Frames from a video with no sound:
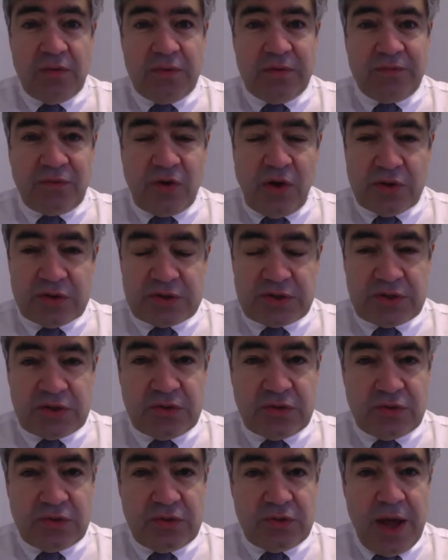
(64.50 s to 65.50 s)
We've got
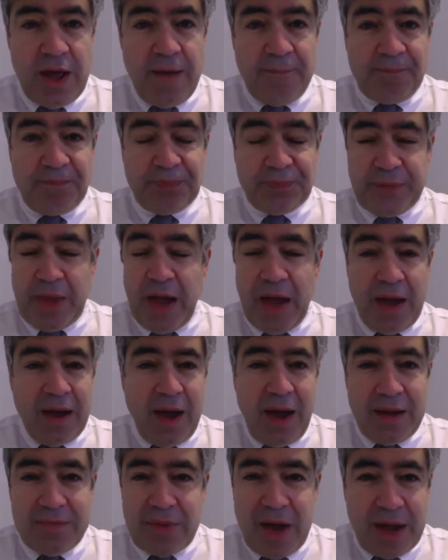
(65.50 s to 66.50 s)
to.
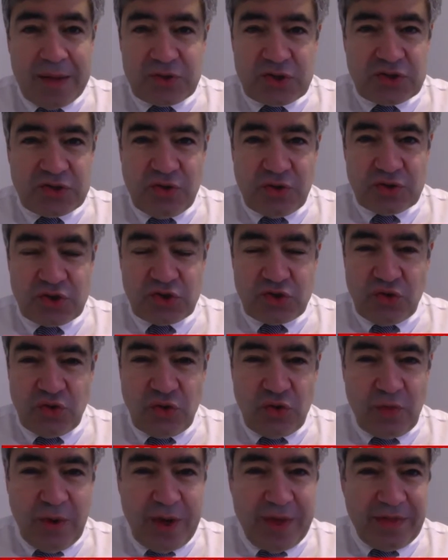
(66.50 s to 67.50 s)
I'm just not
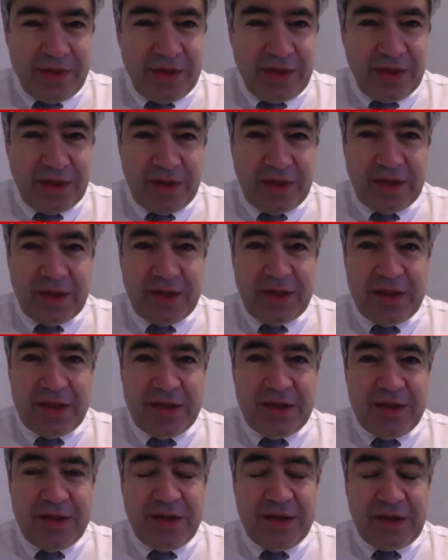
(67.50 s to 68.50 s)
sure whether
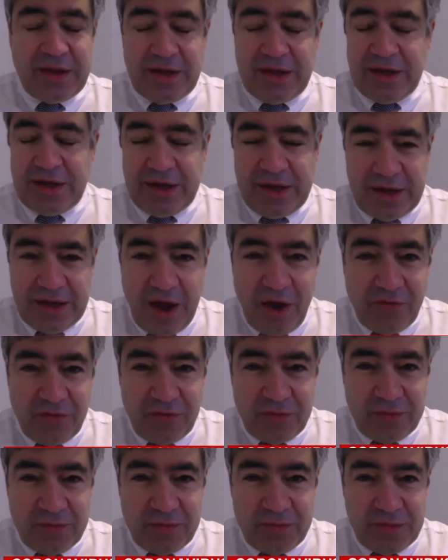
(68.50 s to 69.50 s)

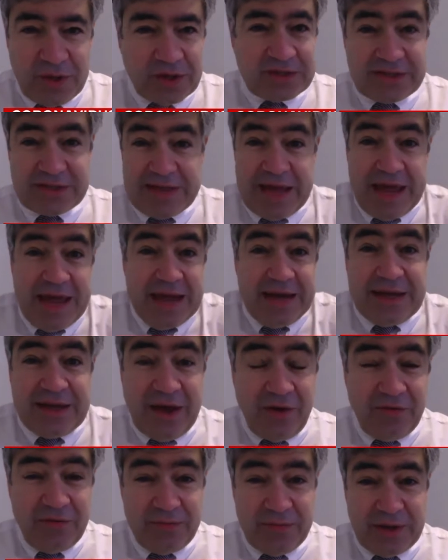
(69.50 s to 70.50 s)
governments, any
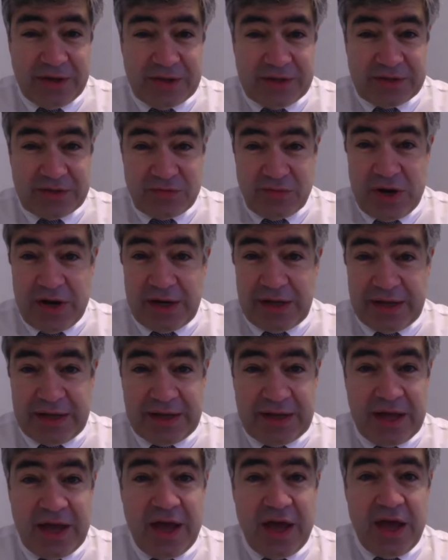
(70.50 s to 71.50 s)
government
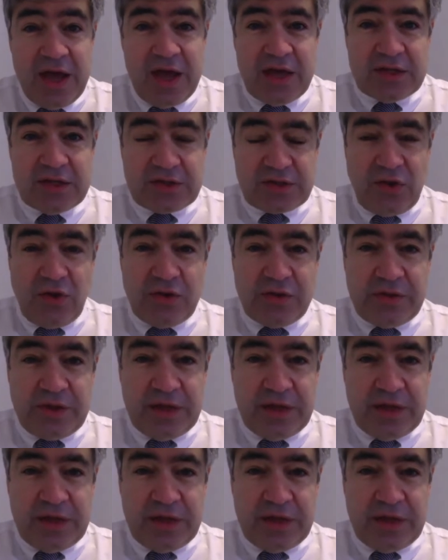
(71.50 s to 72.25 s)
really, has got